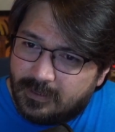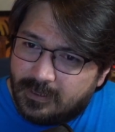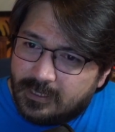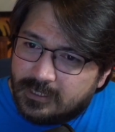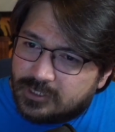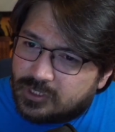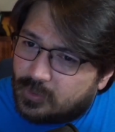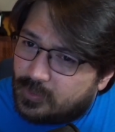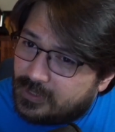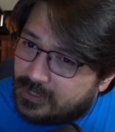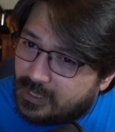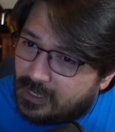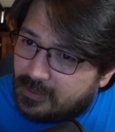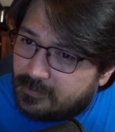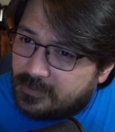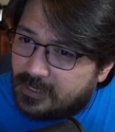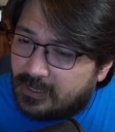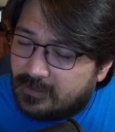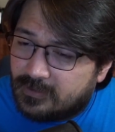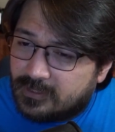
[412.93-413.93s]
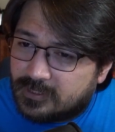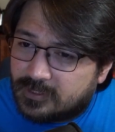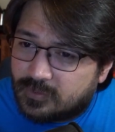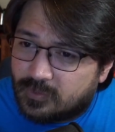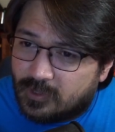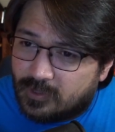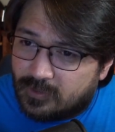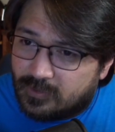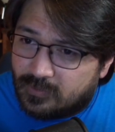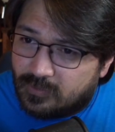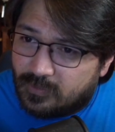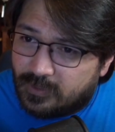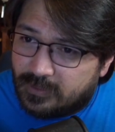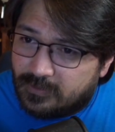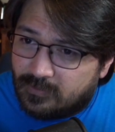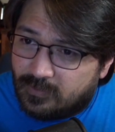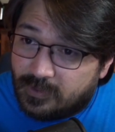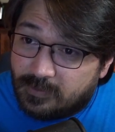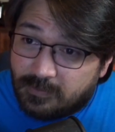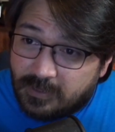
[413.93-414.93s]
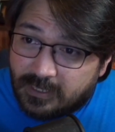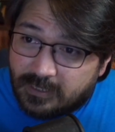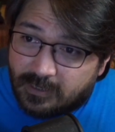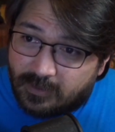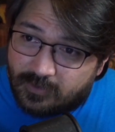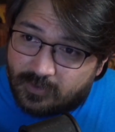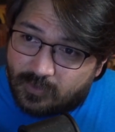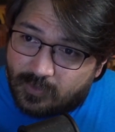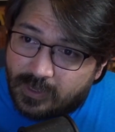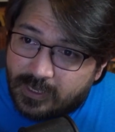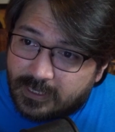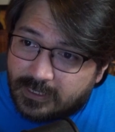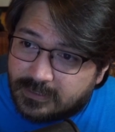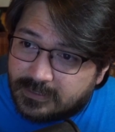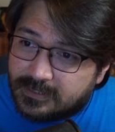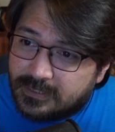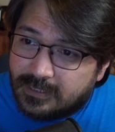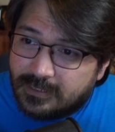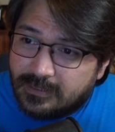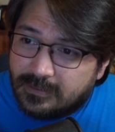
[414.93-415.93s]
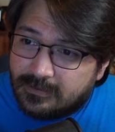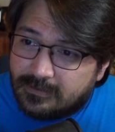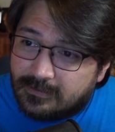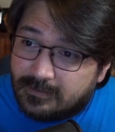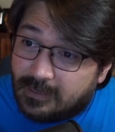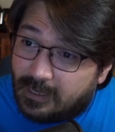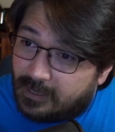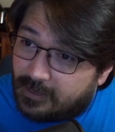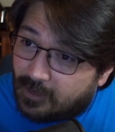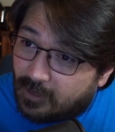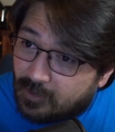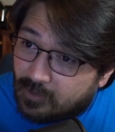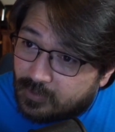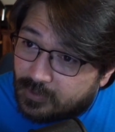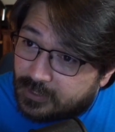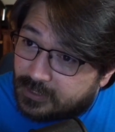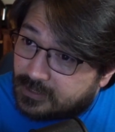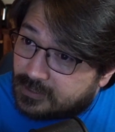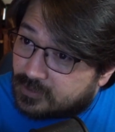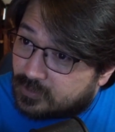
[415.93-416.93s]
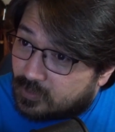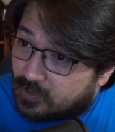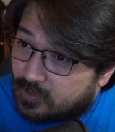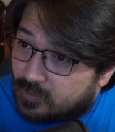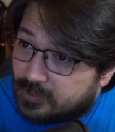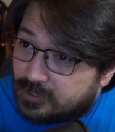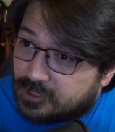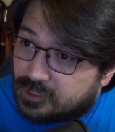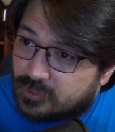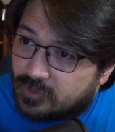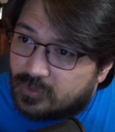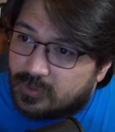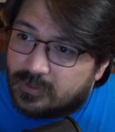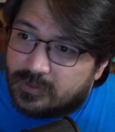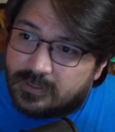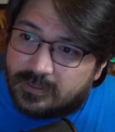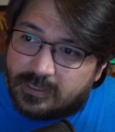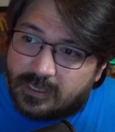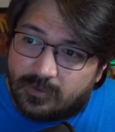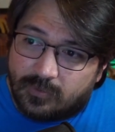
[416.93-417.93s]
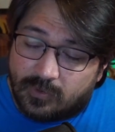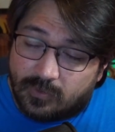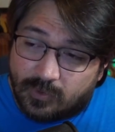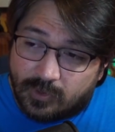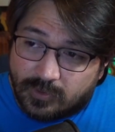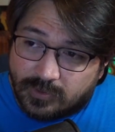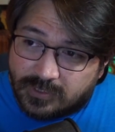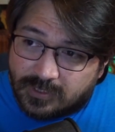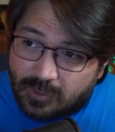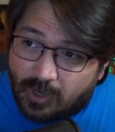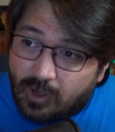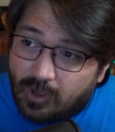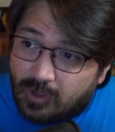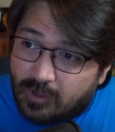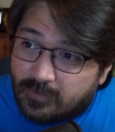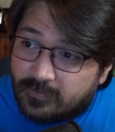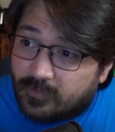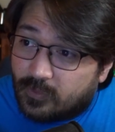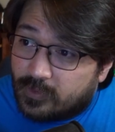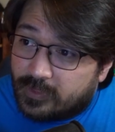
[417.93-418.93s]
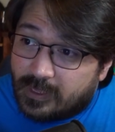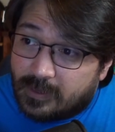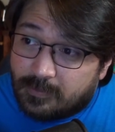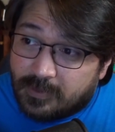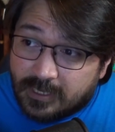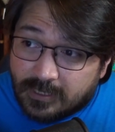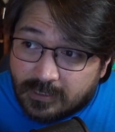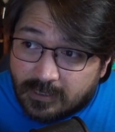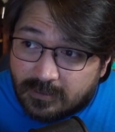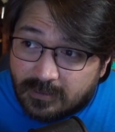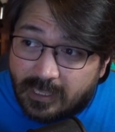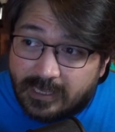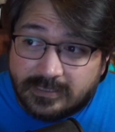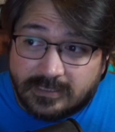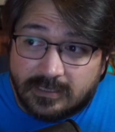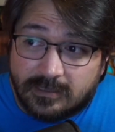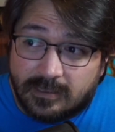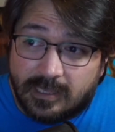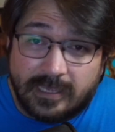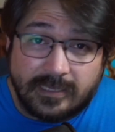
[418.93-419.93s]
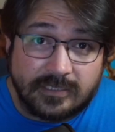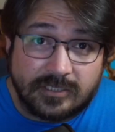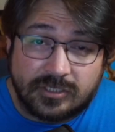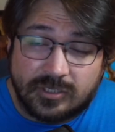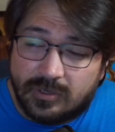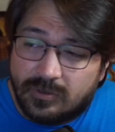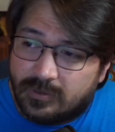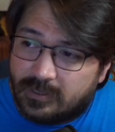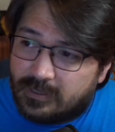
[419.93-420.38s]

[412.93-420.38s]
So we came down this road when we meet other ways. Not always were we sure that they were roads at all, for they be neglect and light snow